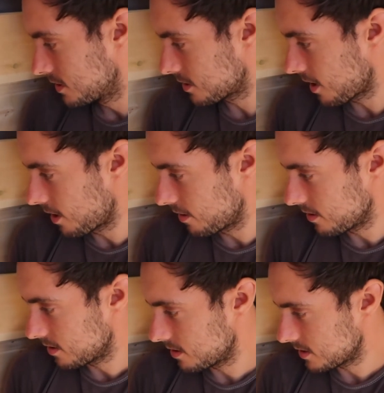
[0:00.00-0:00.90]
So
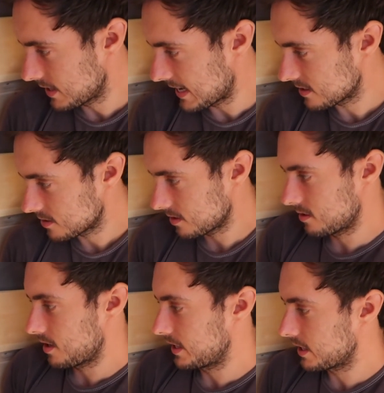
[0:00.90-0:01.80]
that's,
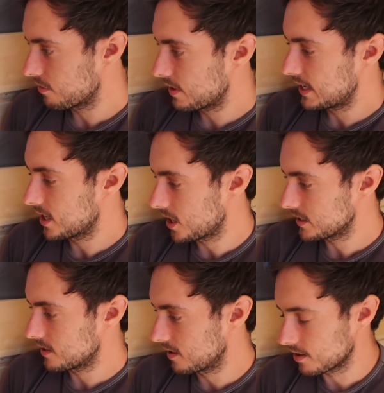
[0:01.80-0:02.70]
I think, a really
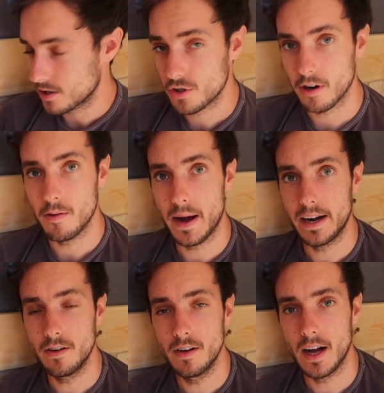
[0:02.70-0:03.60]
nice little control
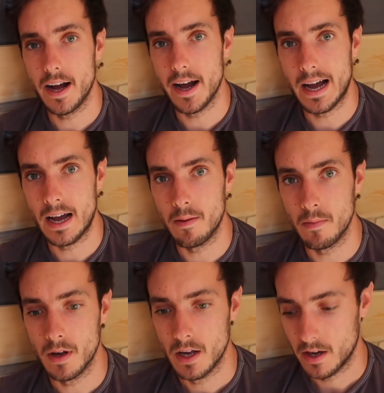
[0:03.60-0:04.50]
panel.